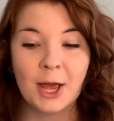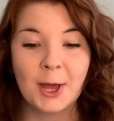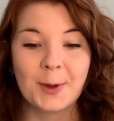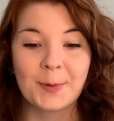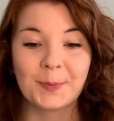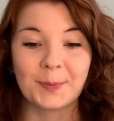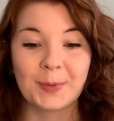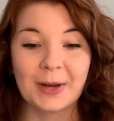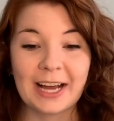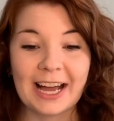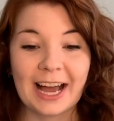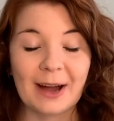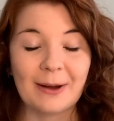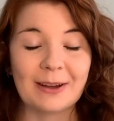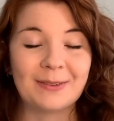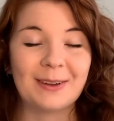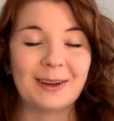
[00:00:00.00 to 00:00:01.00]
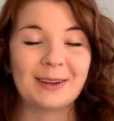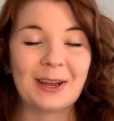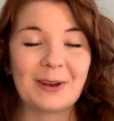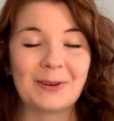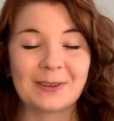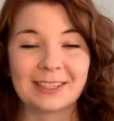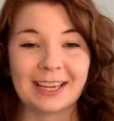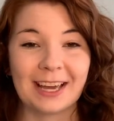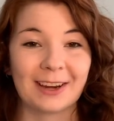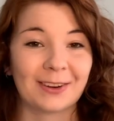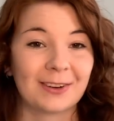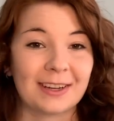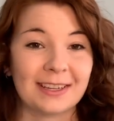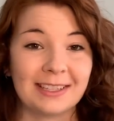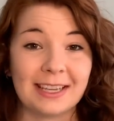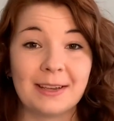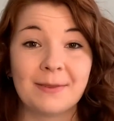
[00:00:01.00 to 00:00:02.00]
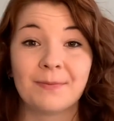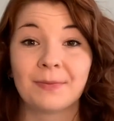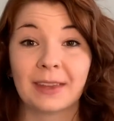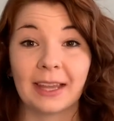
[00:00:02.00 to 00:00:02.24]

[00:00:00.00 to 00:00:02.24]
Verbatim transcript: But how I found out was kind of crazy.